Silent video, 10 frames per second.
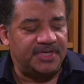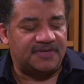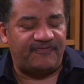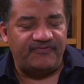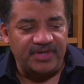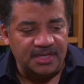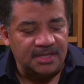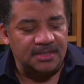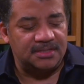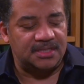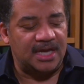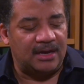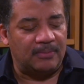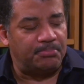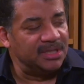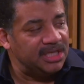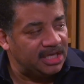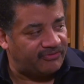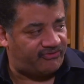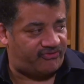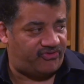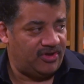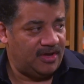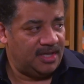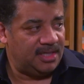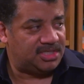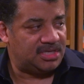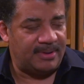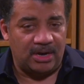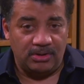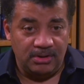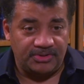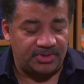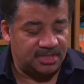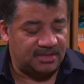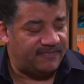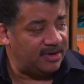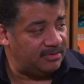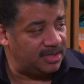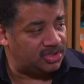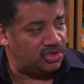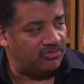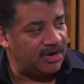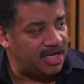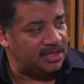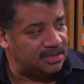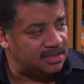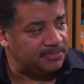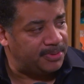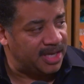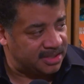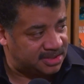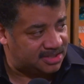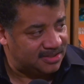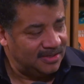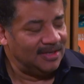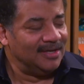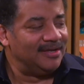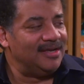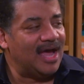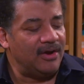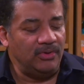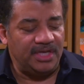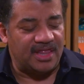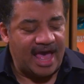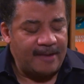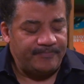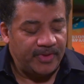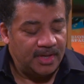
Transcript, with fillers: this feeds our belief that somehow Earth is a very terrained place. Right. Not only that,